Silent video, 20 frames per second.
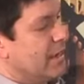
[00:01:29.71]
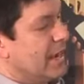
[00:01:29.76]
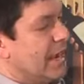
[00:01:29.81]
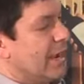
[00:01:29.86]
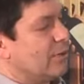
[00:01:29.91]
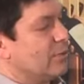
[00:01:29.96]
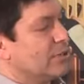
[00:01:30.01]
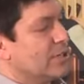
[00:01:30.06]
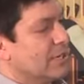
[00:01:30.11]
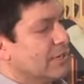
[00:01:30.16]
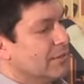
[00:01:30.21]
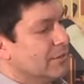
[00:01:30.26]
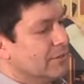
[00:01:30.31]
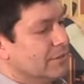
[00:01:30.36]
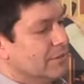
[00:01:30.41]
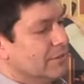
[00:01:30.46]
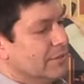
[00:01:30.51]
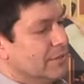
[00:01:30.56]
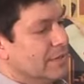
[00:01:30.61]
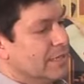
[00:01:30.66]
housing,
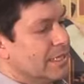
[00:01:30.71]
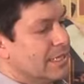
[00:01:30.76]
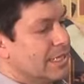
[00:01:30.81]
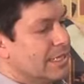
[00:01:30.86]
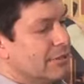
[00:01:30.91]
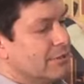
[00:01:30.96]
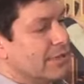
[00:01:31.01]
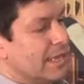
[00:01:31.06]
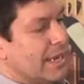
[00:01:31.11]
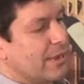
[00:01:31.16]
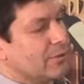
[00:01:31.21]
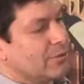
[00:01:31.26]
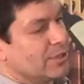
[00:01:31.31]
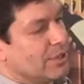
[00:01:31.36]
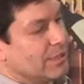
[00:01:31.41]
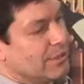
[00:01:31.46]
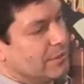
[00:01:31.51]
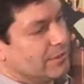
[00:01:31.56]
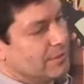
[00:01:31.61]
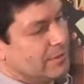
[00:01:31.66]
sealed
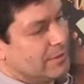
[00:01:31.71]
housing,